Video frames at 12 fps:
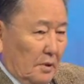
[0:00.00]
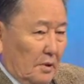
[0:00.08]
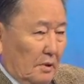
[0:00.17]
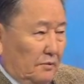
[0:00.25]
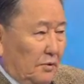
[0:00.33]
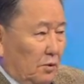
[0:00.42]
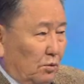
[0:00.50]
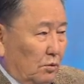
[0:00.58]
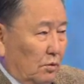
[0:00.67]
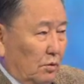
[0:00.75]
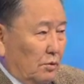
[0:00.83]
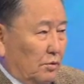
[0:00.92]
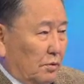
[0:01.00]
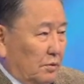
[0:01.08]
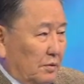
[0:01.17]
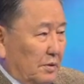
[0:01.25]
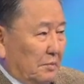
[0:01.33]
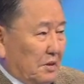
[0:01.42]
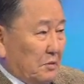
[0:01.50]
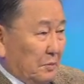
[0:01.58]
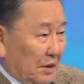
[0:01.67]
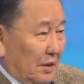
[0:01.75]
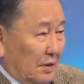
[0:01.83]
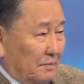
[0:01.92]
If you look through the mass
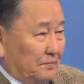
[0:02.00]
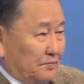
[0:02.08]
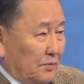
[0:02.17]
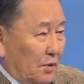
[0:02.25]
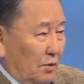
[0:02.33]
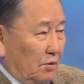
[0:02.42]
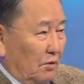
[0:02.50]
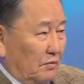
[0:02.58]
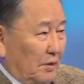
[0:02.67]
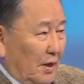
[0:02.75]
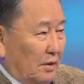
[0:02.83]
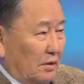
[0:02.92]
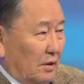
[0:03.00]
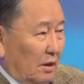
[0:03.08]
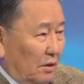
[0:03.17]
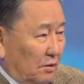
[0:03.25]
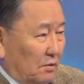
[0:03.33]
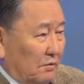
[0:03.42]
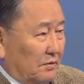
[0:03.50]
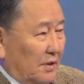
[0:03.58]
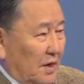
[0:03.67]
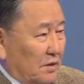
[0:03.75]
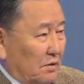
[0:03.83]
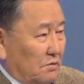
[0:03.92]
media, you'll find a lot of
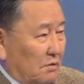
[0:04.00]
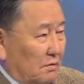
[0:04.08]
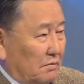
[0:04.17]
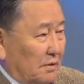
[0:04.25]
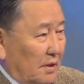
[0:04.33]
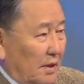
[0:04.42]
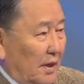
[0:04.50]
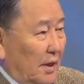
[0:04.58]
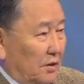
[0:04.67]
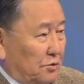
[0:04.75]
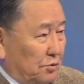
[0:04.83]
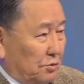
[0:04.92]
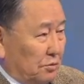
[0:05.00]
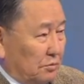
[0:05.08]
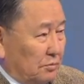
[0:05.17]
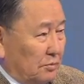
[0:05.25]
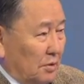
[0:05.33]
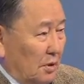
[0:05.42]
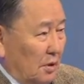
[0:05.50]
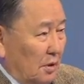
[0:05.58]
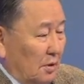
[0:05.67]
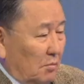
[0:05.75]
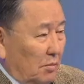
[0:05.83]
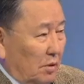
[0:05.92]
crashes of An-2
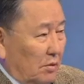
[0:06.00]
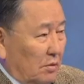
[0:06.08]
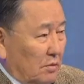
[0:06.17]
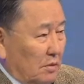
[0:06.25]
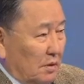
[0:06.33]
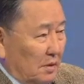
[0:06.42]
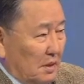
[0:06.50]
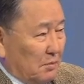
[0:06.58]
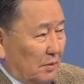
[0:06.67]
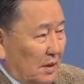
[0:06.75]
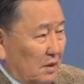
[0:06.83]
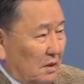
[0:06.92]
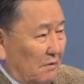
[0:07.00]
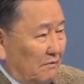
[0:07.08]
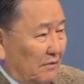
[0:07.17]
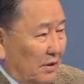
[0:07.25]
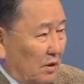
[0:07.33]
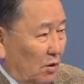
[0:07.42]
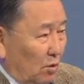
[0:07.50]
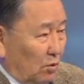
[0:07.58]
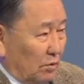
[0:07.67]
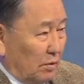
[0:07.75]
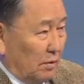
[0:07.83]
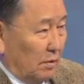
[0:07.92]
because these planes are very
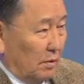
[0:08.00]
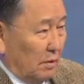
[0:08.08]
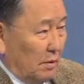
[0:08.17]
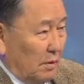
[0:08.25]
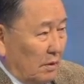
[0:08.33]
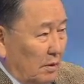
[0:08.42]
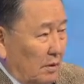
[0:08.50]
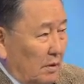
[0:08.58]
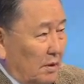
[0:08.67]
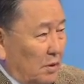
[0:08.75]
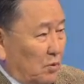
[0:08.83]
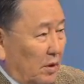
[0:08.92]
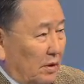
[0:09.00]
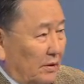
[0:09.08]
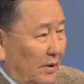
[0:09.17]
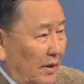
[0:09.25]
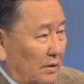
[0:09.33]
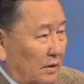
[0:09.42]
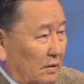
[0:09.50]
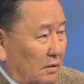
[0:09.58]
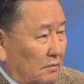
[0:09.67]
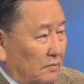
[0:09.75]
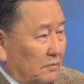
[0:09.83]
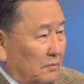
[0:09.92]
old. They were created
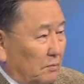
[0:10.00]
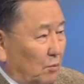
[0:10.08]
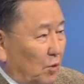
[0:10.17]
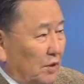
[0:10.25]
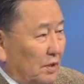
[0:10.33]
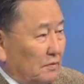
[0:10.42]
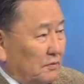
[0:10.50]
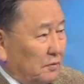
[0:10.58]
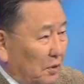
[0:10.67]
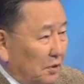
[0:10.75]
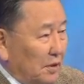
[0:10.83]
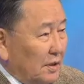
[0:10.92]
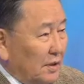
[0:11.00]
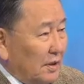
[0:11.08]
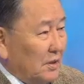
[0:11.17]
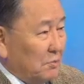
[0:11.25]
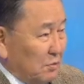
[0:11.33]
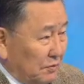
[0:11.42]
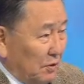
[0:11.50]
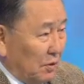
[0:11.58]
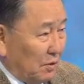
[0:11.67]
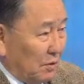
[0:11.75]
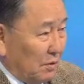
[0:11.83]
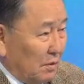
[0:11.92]
more than 40 years
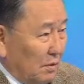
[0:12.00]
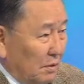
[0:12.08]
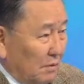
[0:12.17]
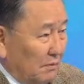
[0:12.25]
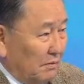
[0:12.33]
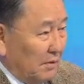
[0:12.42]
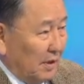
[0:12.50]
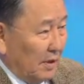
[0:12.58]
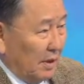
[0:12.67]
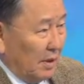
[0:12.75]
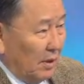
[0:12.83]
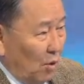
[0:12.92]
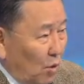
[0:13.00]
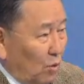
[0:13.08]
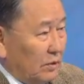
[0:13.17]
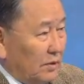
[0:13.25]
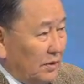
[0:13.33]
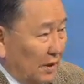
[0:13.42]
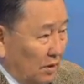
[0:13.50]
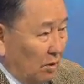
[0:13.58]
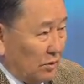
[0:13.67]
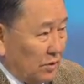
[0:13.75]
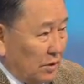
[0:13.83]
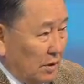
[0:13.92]
before. Very old
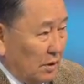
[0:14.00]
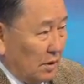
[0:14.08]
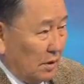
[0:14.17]
technology.